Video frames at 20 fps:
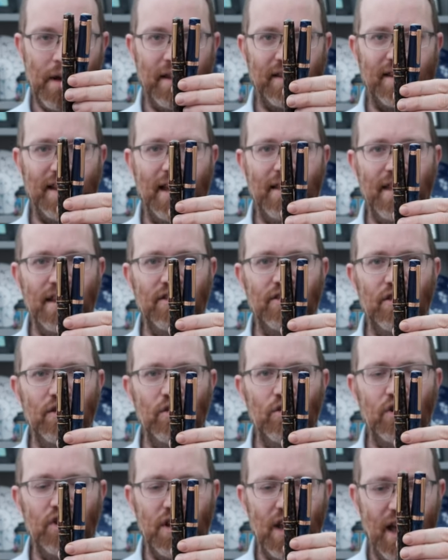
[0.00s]
pens, and they
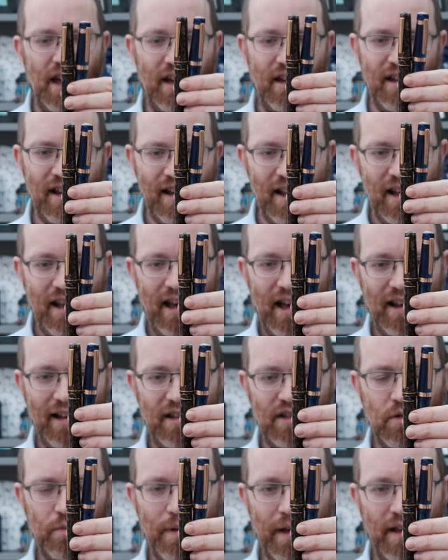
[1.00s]
do share a
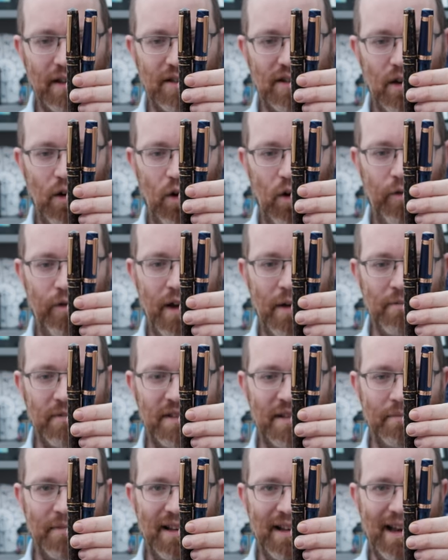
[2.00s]
little bit of
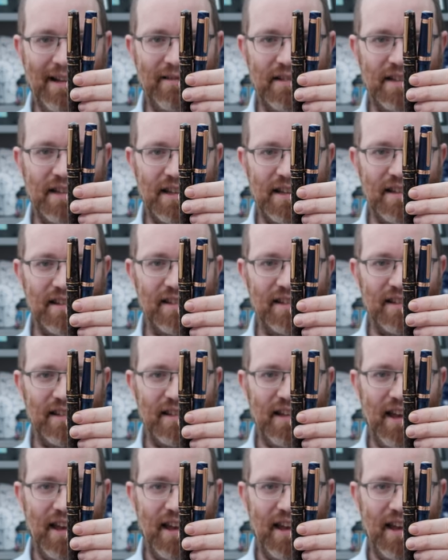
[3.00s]
similarities.